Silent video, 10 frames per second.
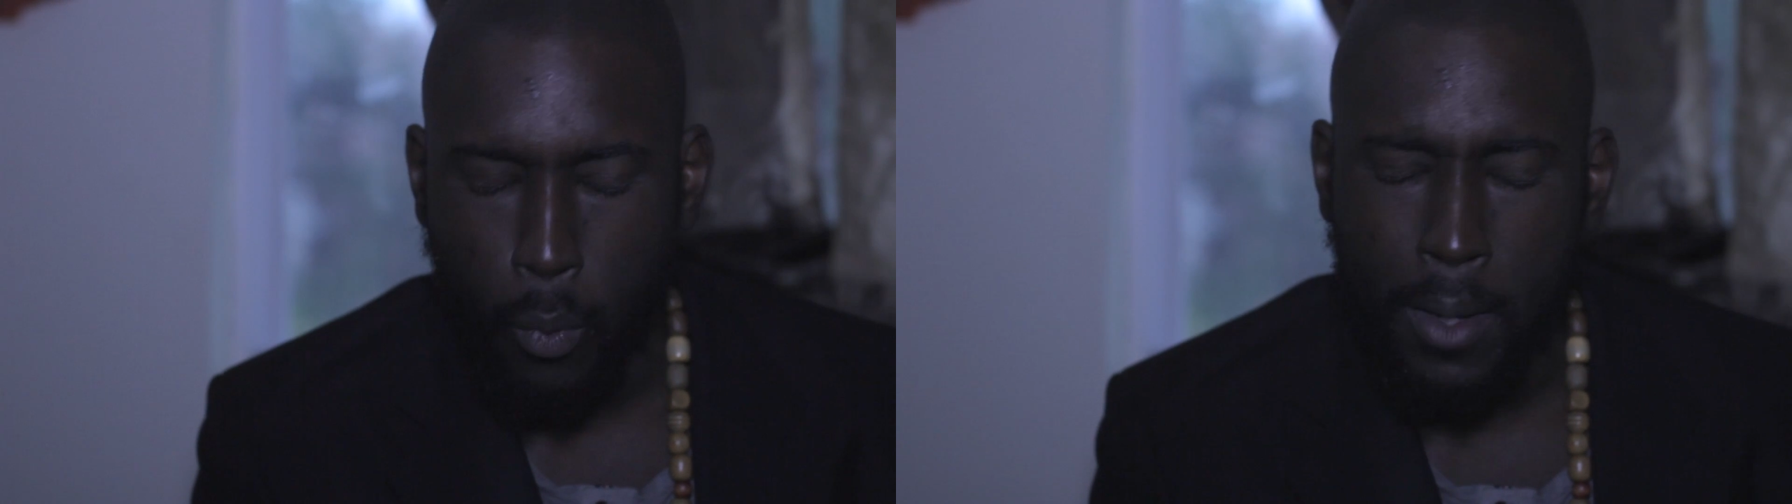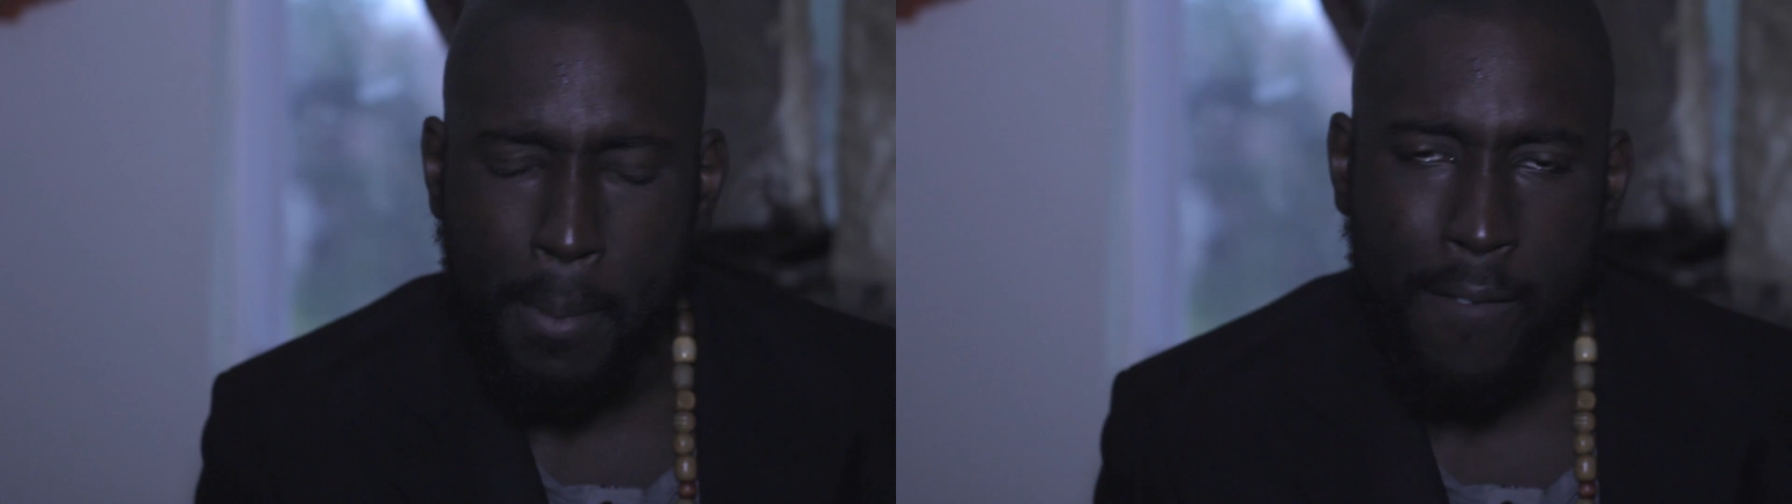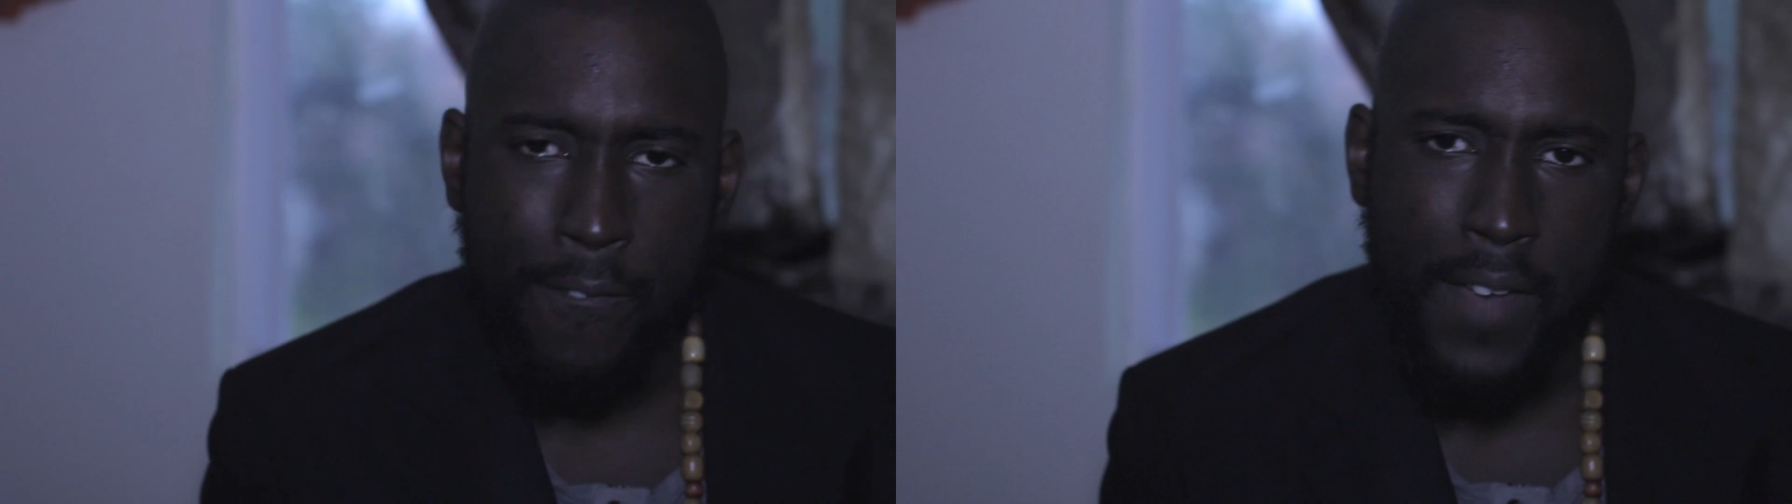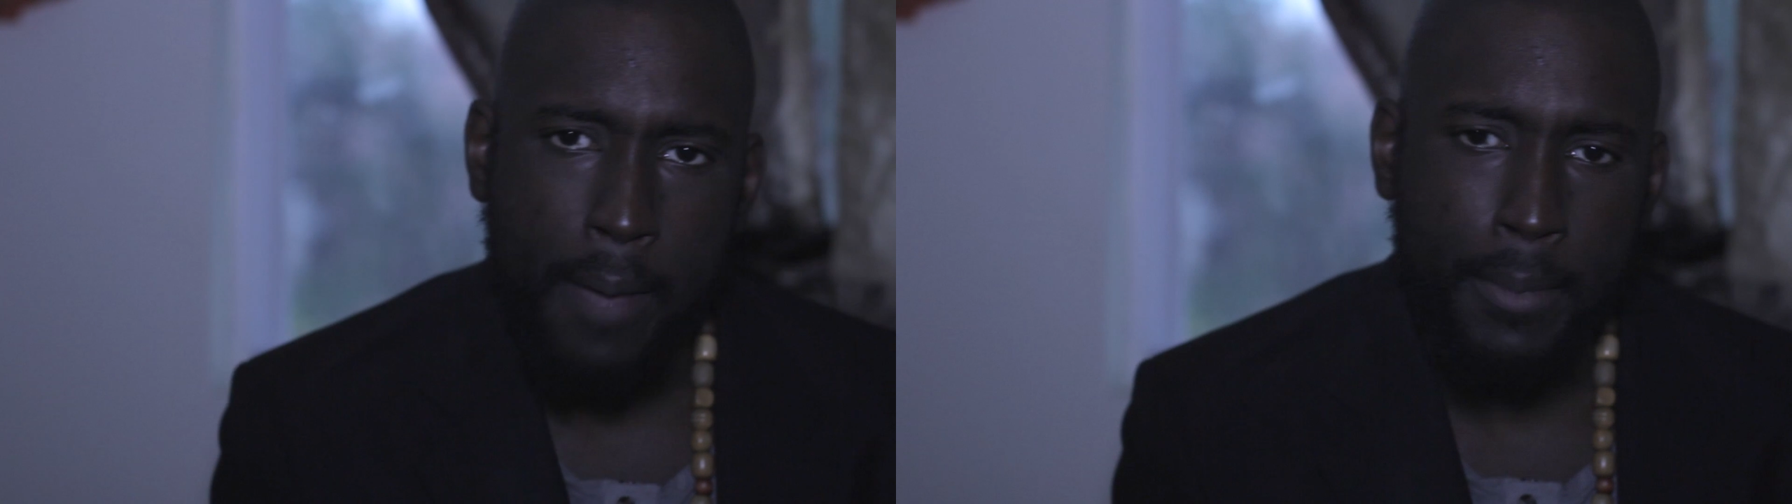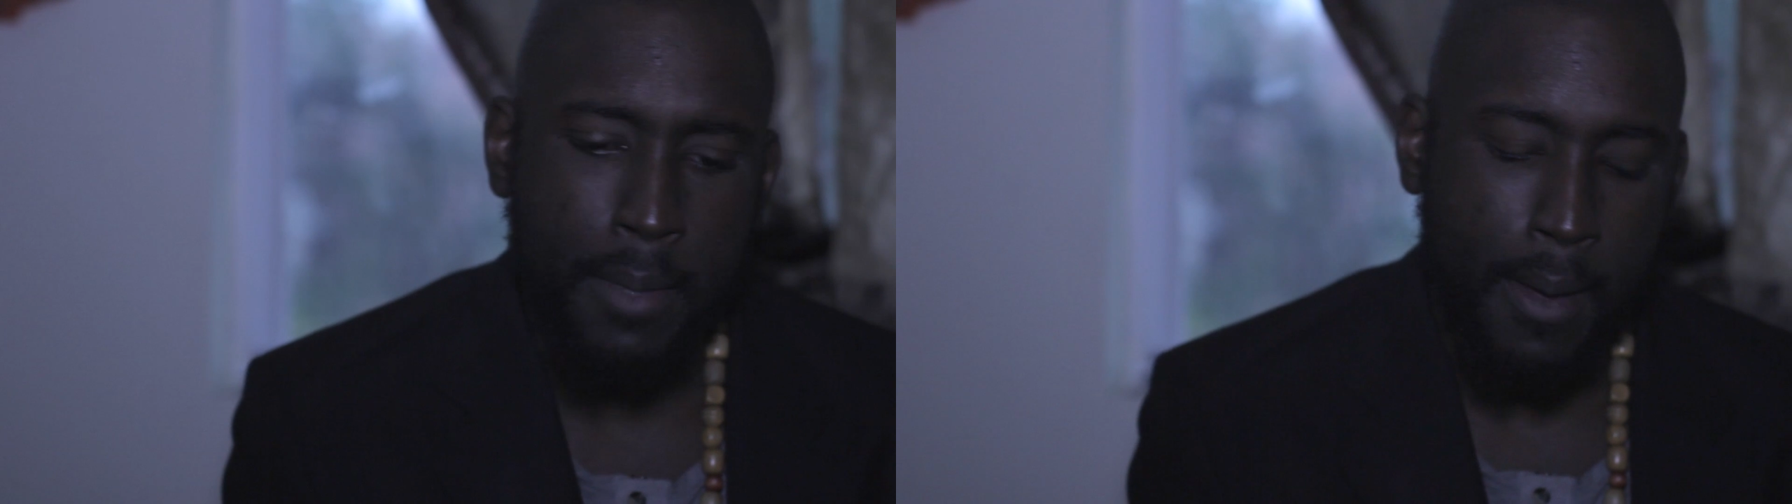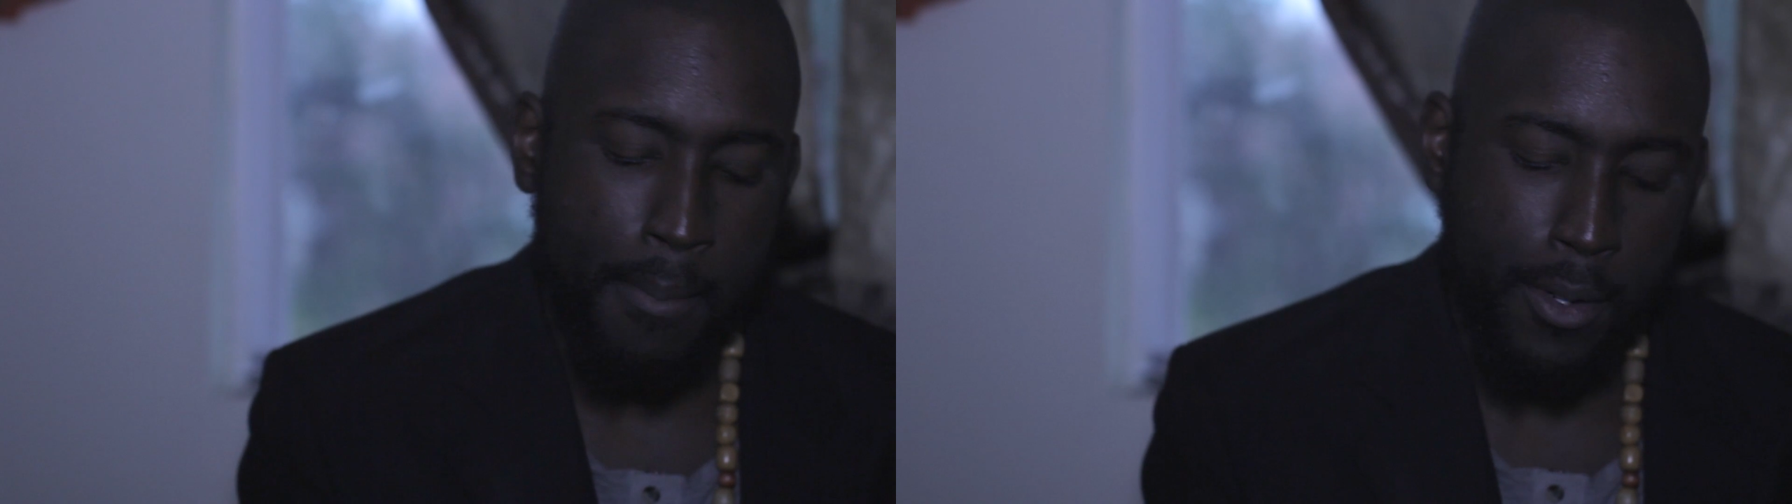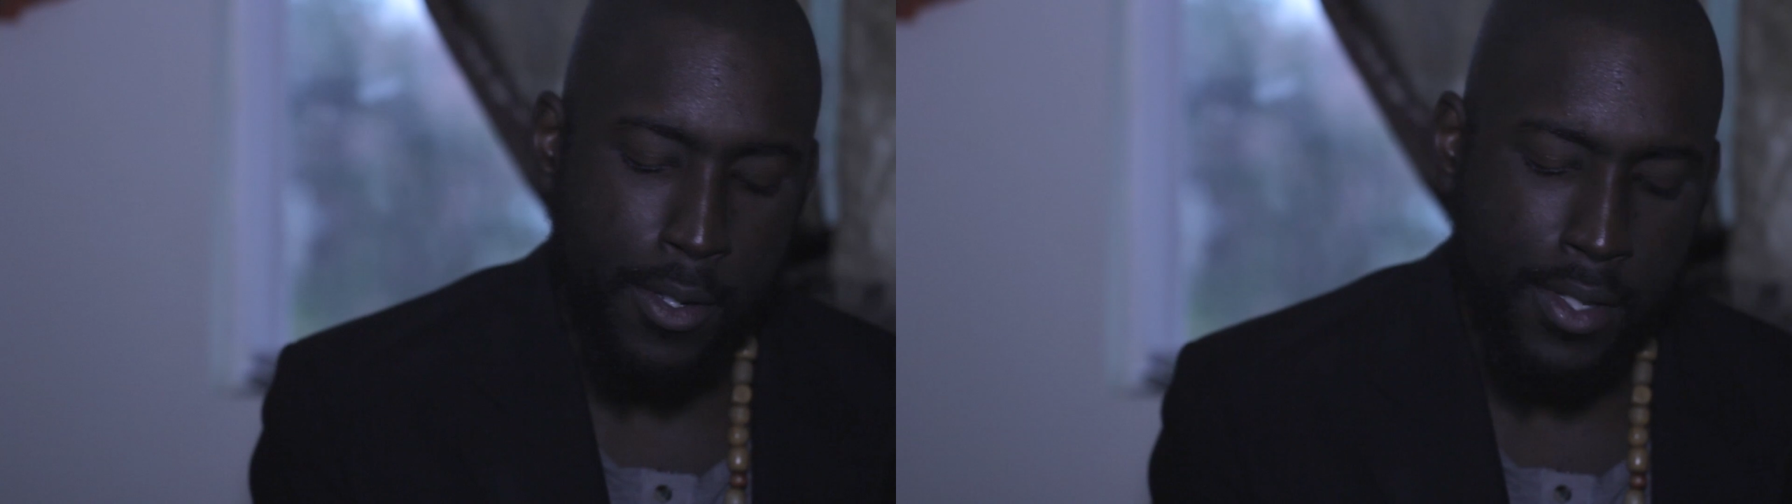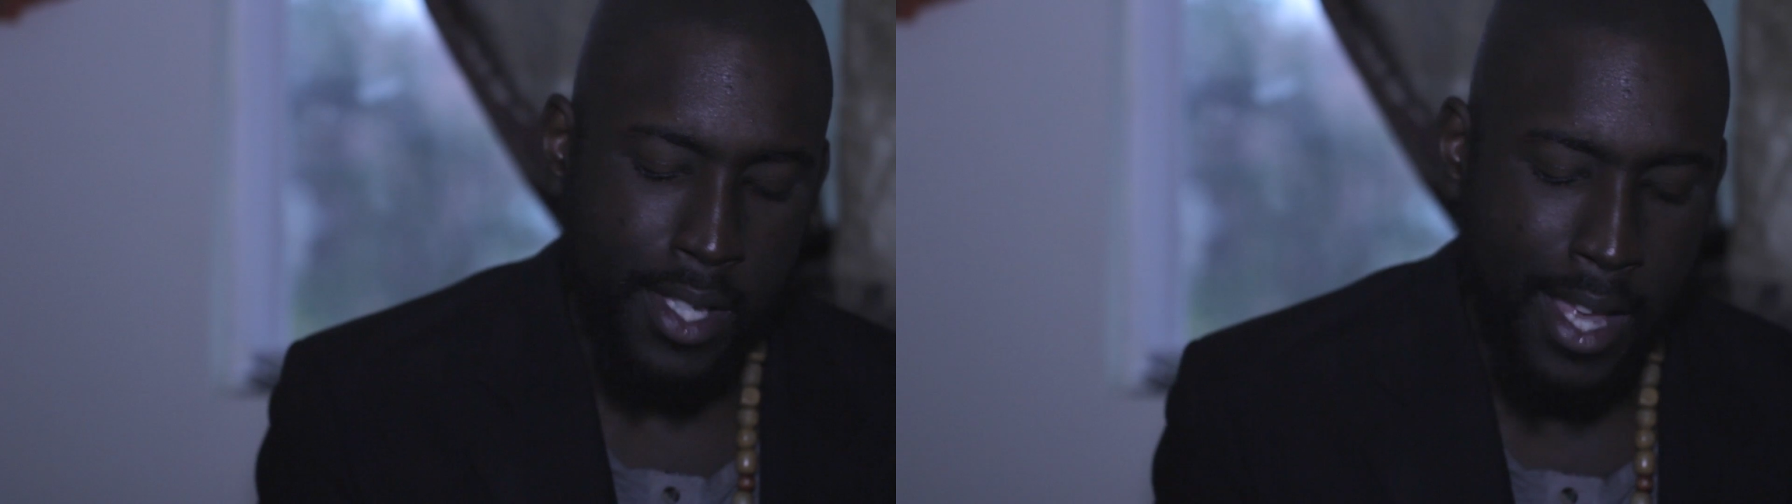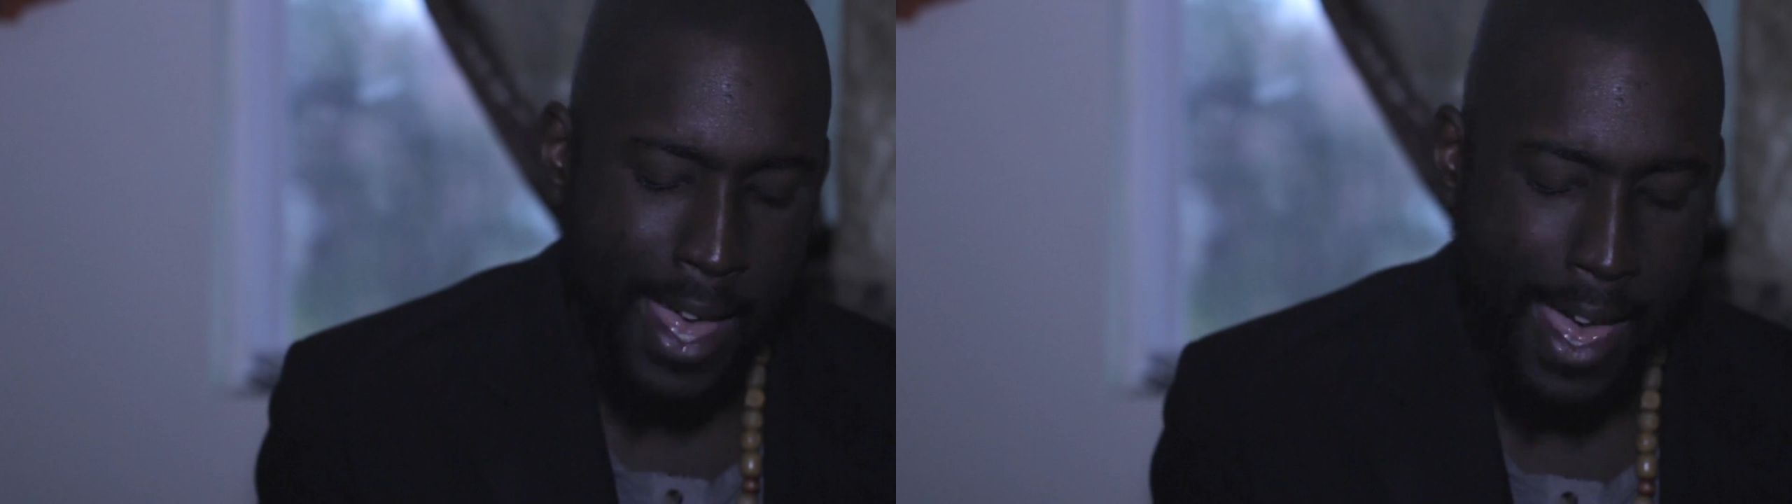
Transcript: What about family members